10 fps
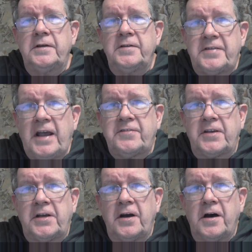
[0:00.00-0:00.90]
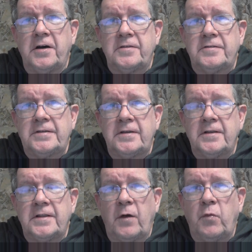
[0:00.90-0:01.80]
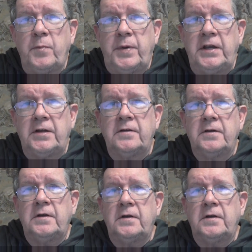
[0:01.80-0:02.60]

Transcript: Sassa cards that were being